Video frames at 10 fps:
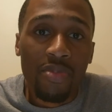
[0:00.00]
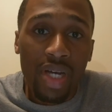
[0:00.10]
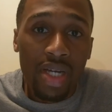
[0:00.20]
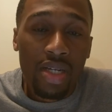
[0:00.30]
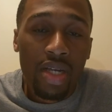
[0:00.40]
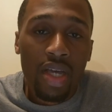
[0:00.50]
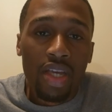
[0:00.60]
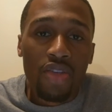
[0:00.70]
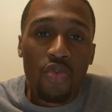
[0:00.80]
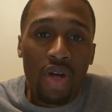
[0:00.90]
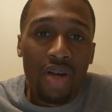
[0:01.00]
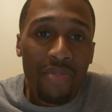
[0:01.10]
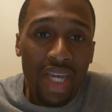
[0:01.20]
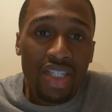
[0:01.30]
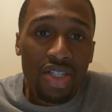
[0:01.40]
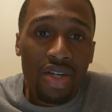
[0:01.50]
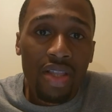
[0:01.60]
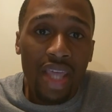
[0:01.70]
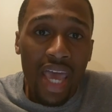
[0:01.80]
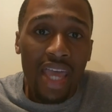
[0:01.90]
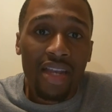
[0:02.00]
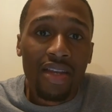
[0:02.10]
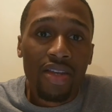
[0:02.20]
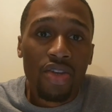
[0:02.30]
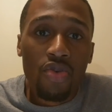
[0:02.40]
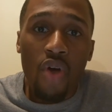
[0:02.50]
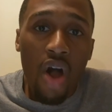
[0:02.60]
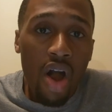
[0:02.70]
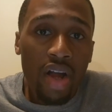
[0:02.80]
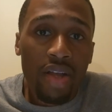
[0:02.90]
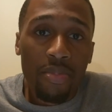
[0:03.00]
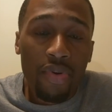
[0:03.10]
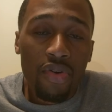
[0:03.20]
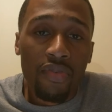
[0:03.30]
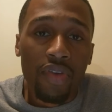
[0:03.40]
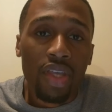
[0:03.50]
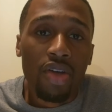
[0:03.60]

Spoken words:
but you want to make sure that you are improving.